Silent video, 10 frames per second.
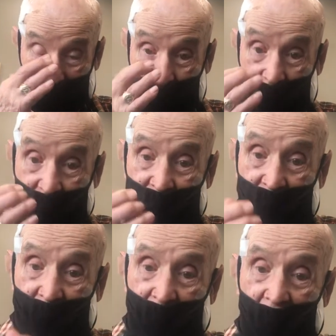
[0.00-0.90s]

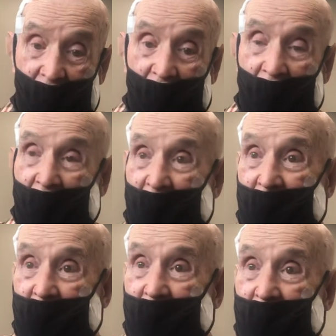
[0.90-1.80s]
LCI
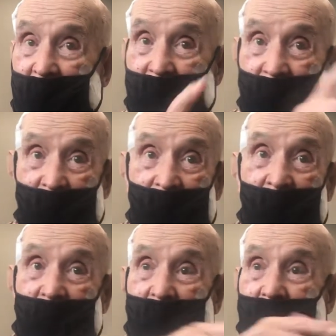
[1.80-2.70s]
in the
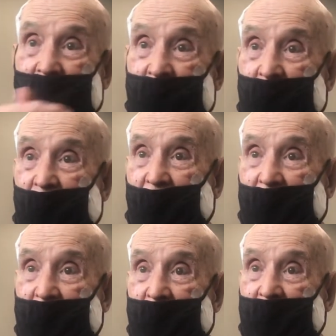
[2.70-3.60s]
front and the back
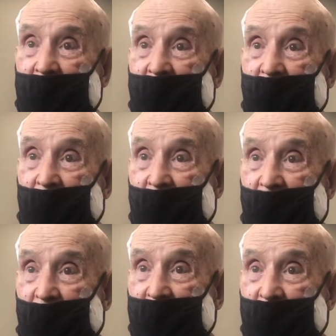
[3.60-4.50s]
of our
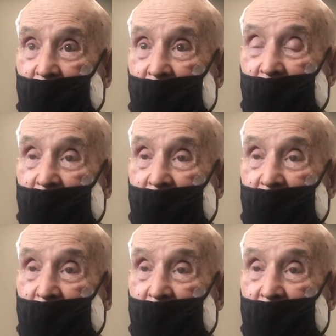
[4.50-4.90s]
convoy.